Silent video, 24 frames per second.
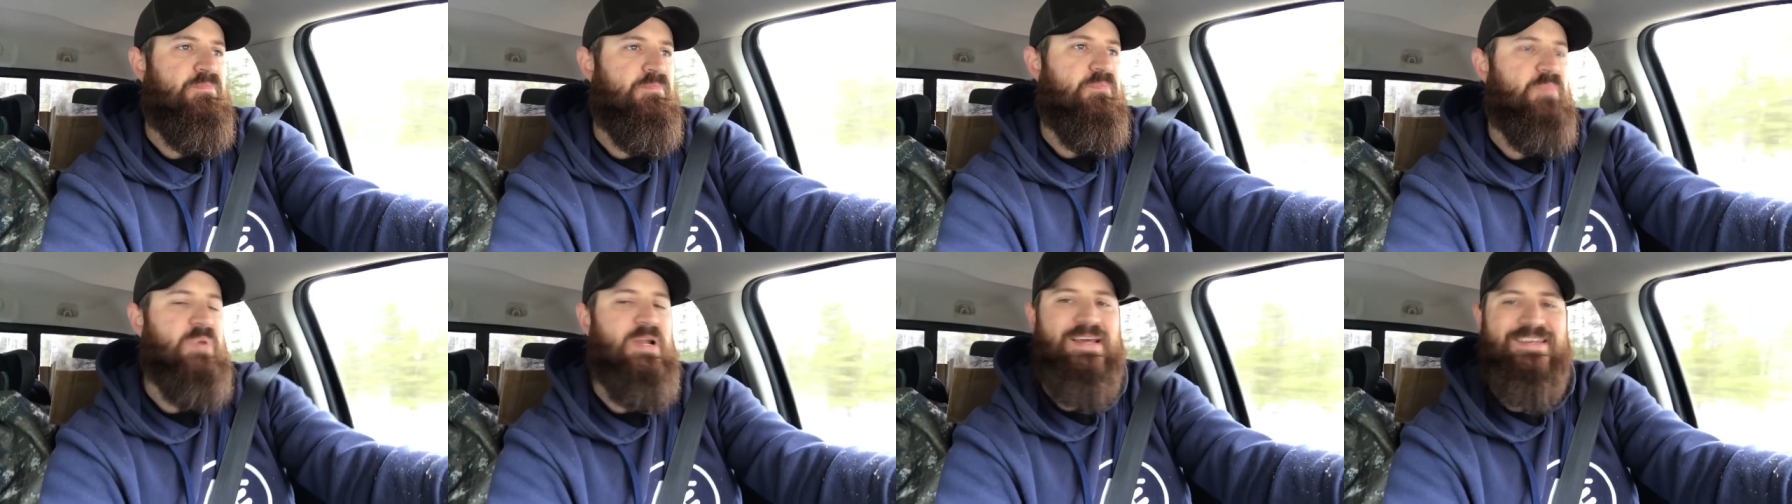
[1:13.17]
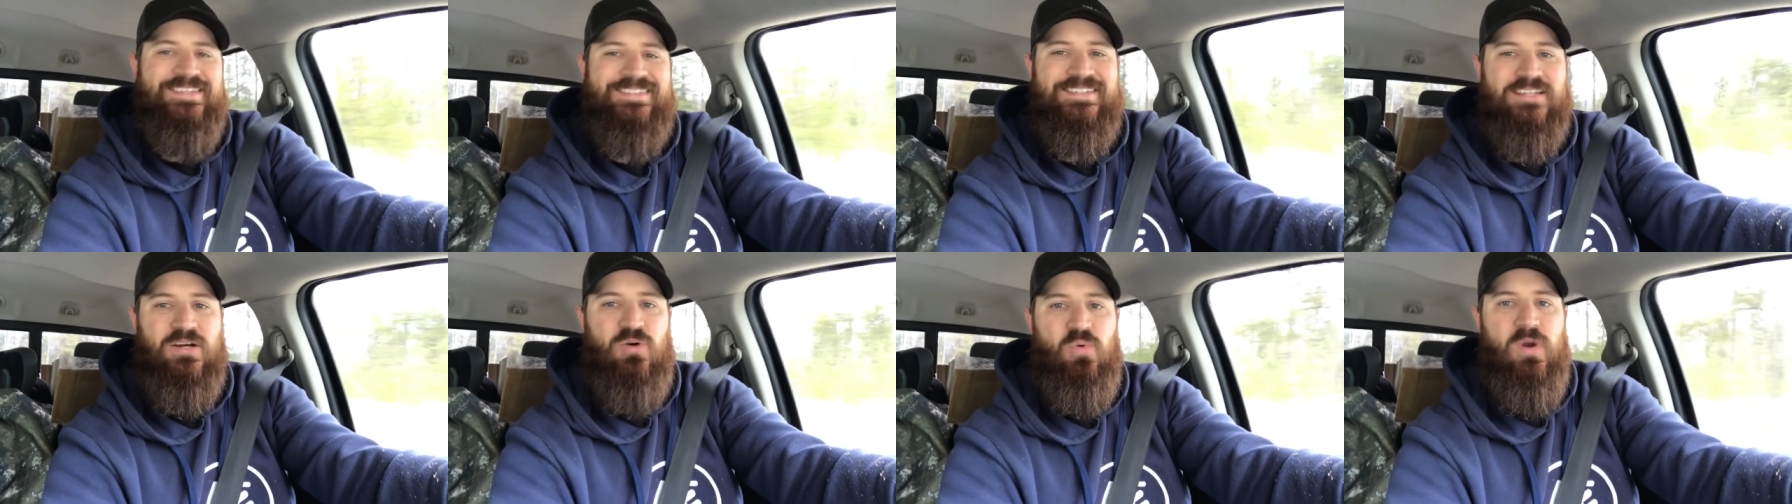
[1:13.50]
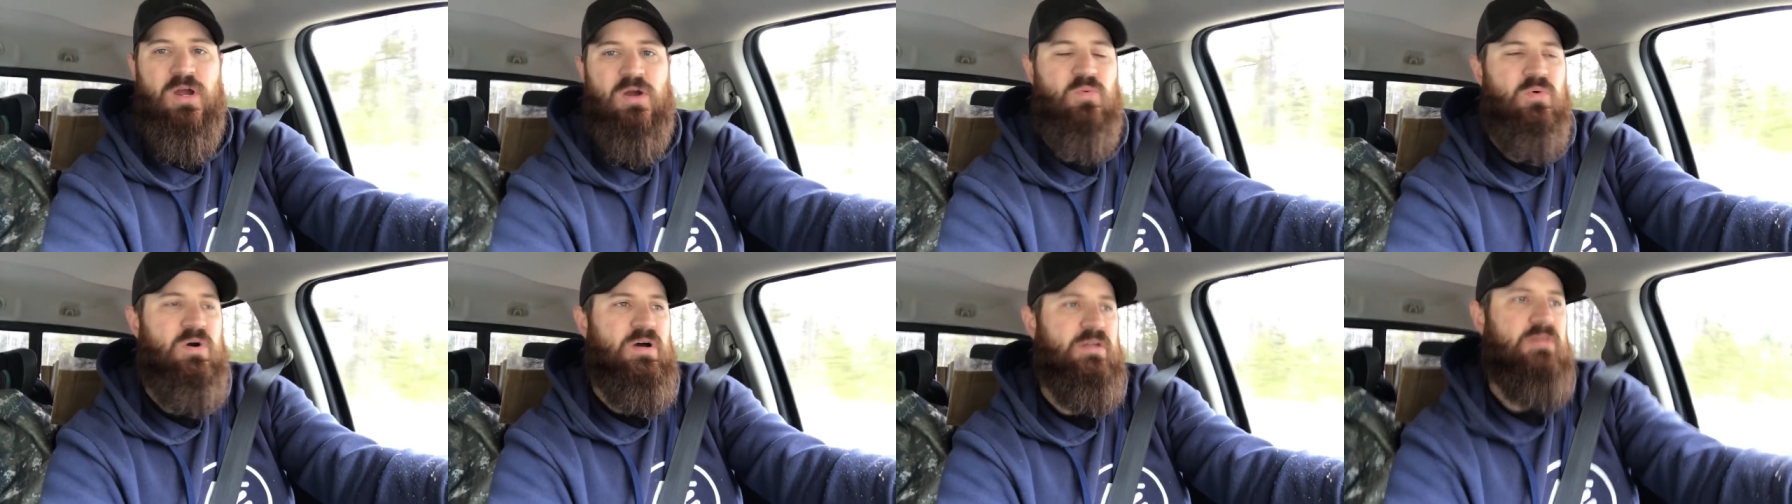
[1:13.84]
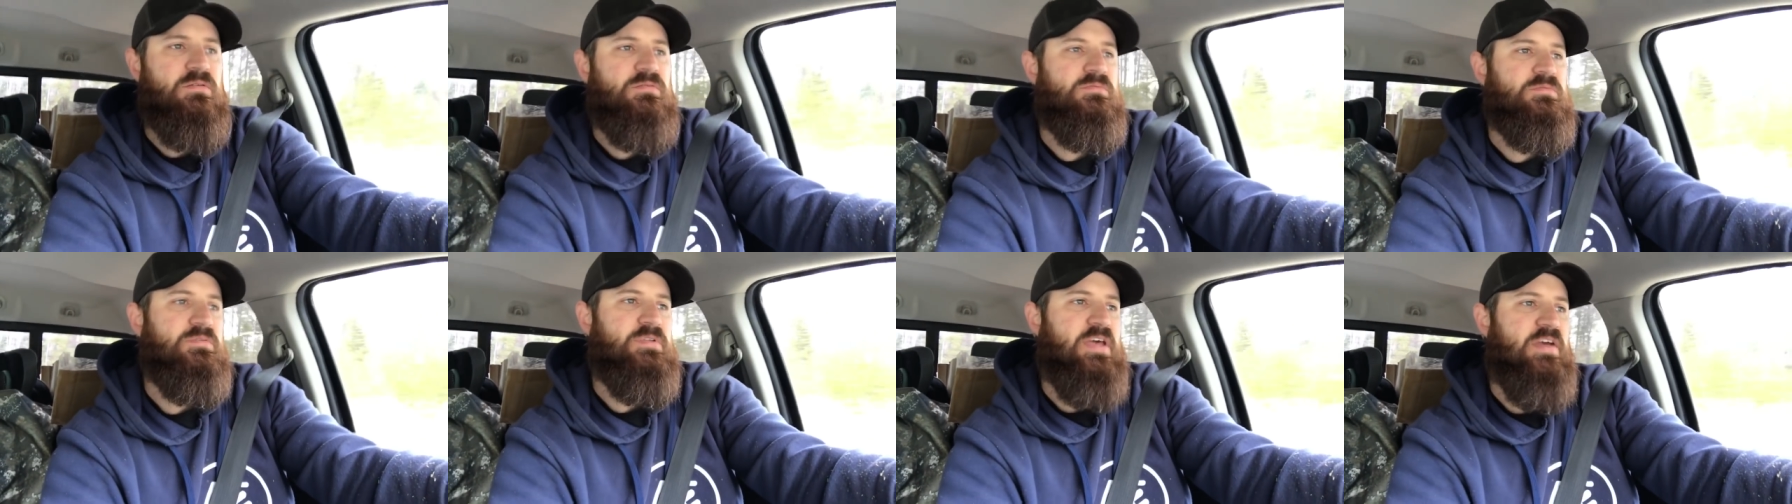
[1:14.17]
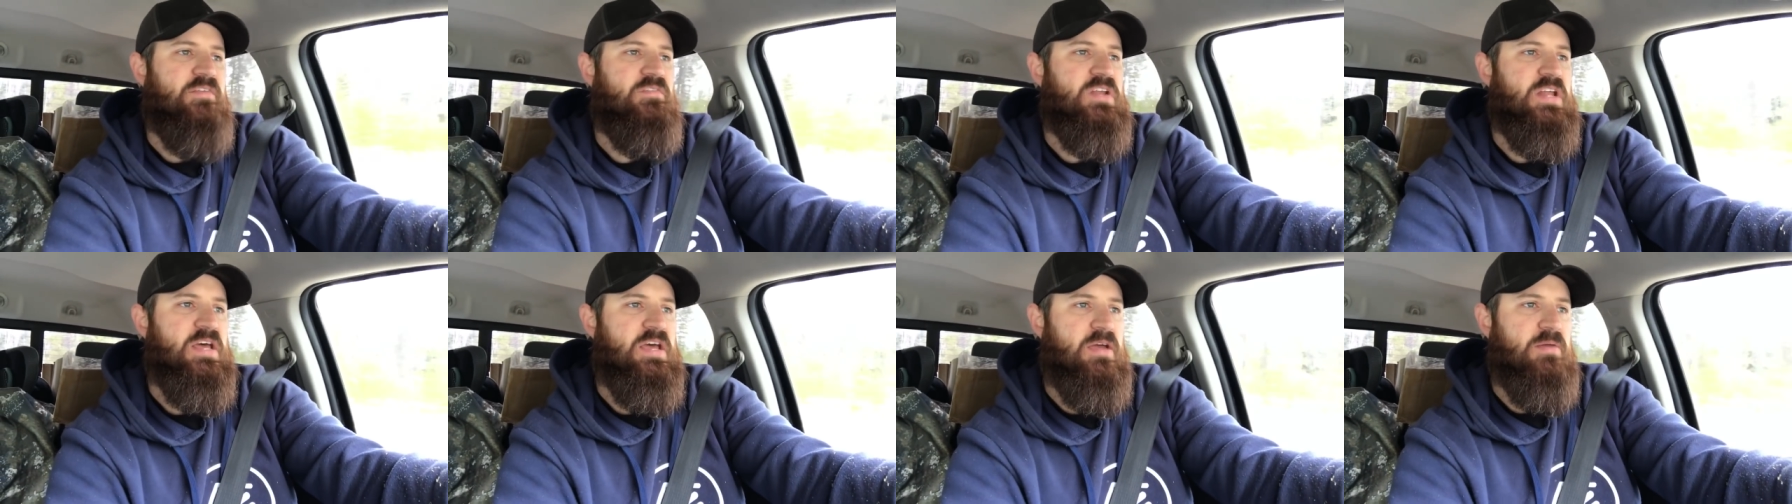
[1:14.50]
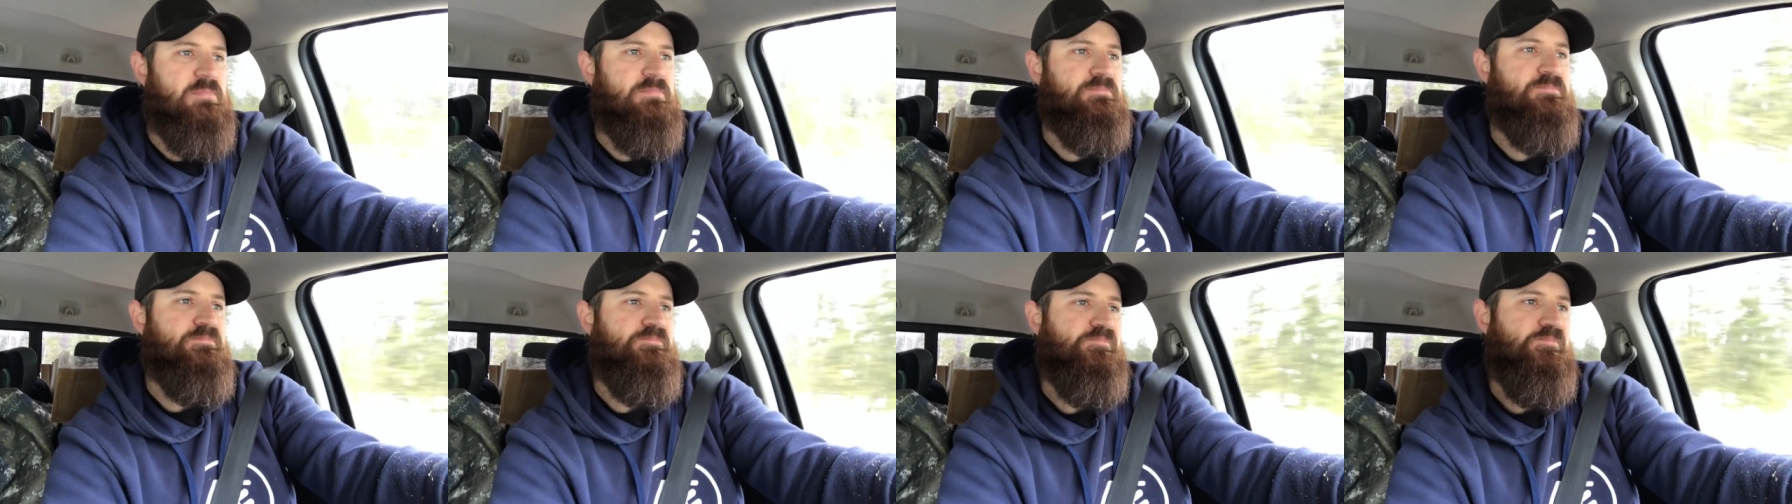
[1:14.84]
but I still wear one every day.
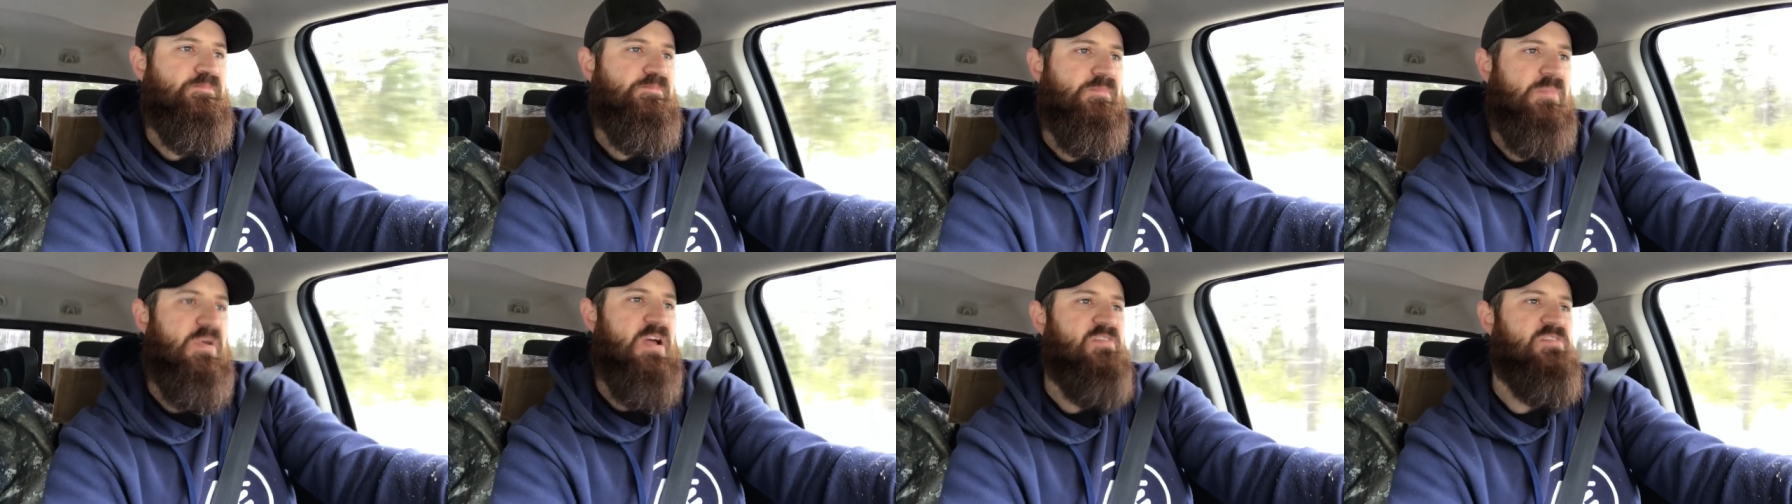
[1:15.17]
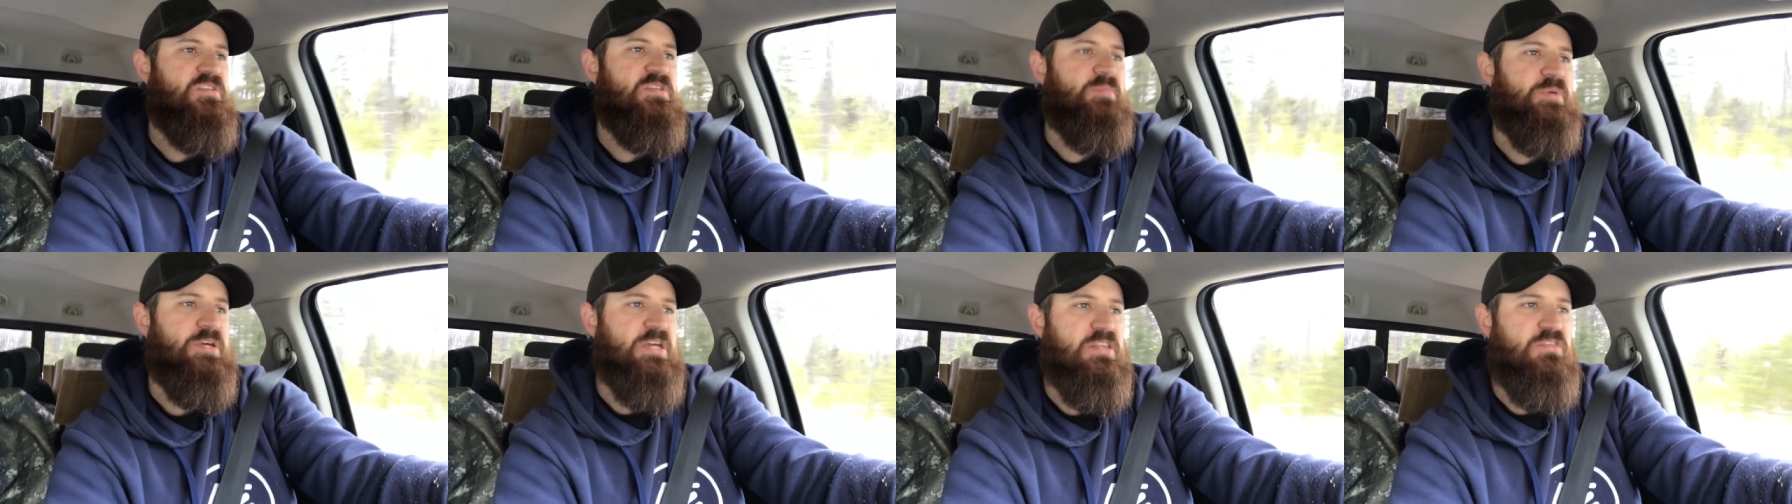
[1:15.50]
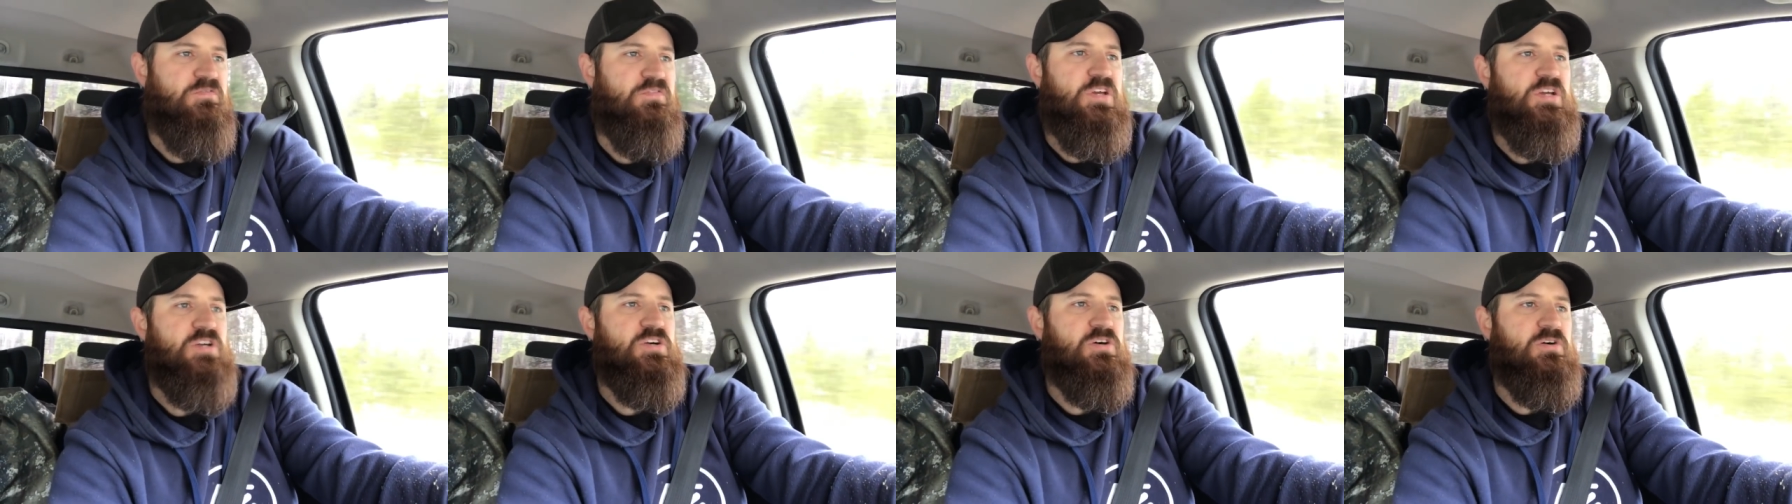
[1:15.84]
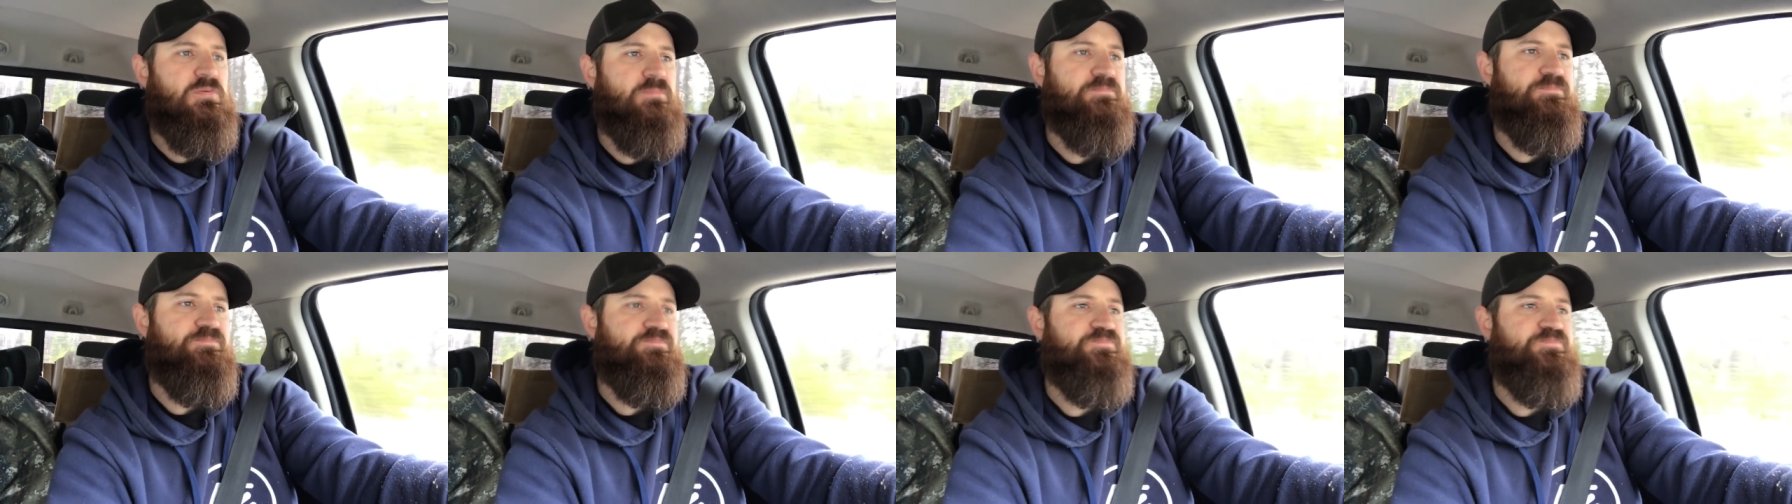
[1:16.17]
Every time I get in the vehicle,